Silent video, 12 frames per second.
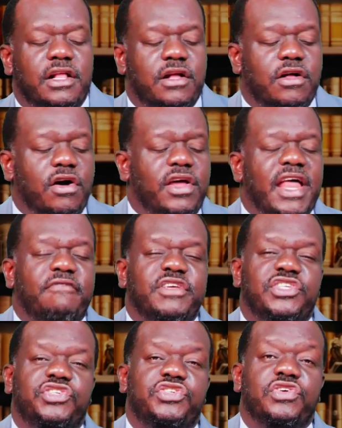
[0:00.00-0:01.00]
God have
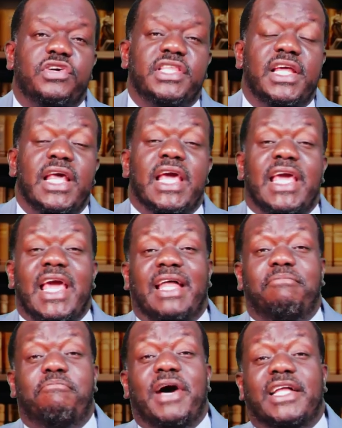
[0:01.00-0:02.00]
instructed. He
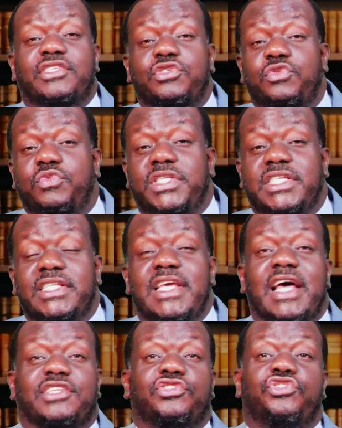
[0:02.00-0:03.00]
had battled with it. He
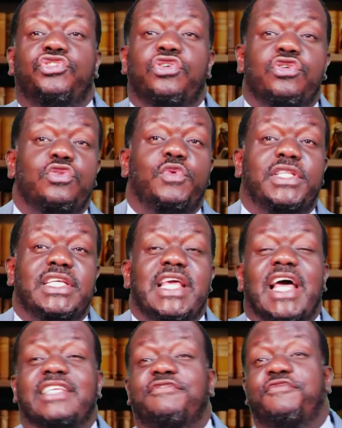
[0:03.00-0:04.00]
has struggled with it. He
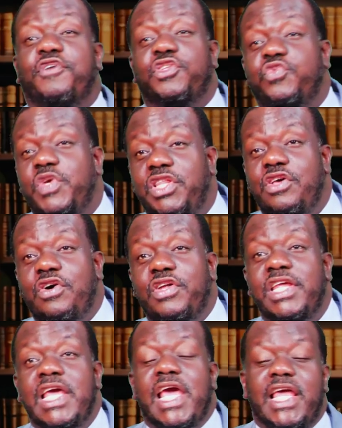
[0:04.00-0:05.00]
has fought with God.